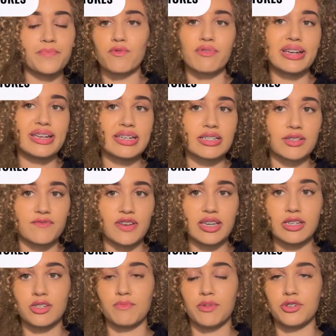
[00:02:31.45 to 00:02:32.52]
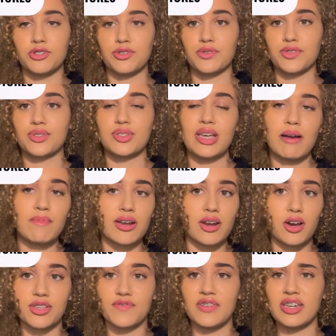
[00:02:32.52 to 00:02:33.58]
readings for each module,
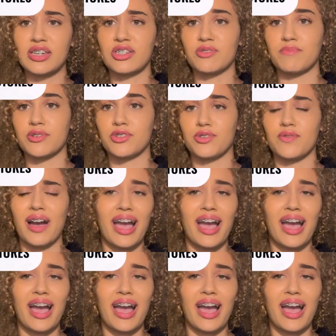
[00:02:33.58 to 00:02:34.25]
seminars for each module,